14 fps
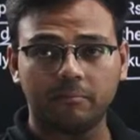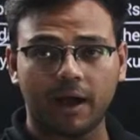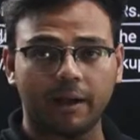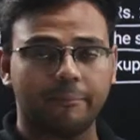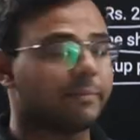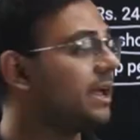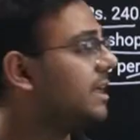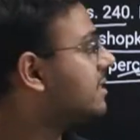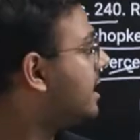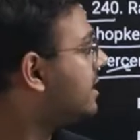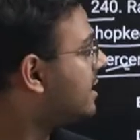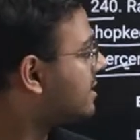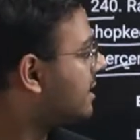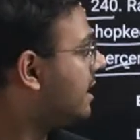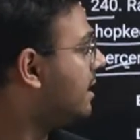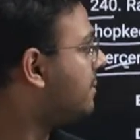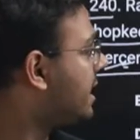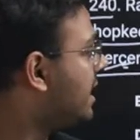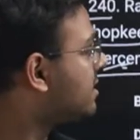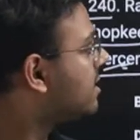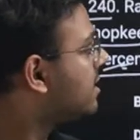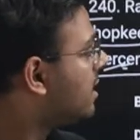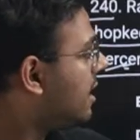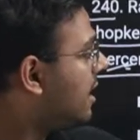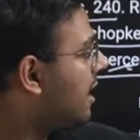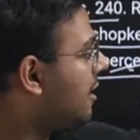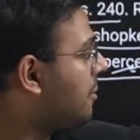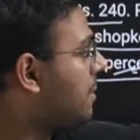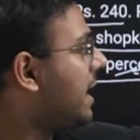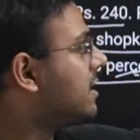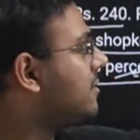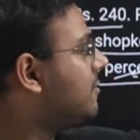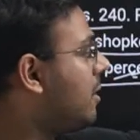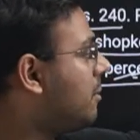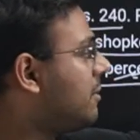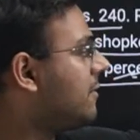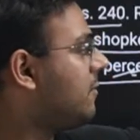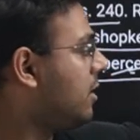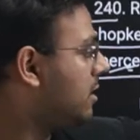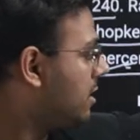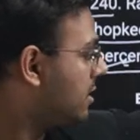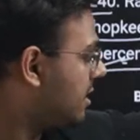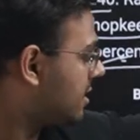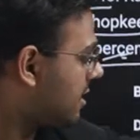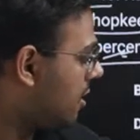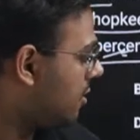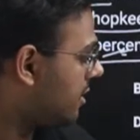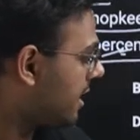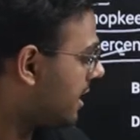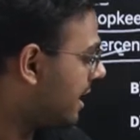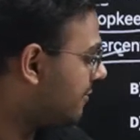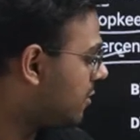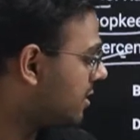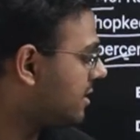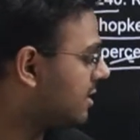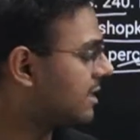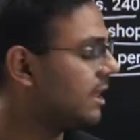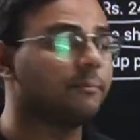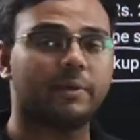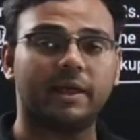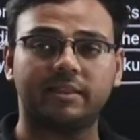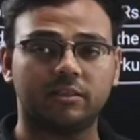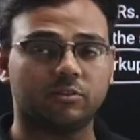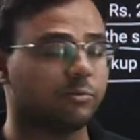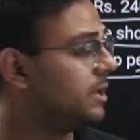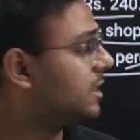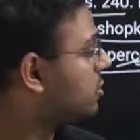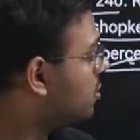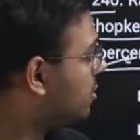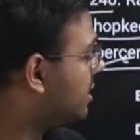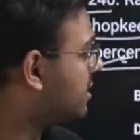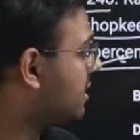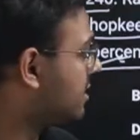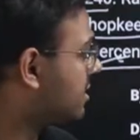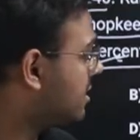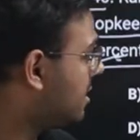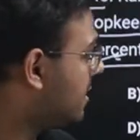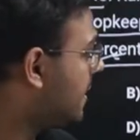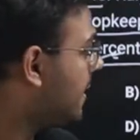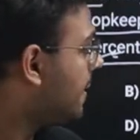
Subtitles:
mark price and the selling price. I have applied the formula for discount and I have got the selling price as rupees 216.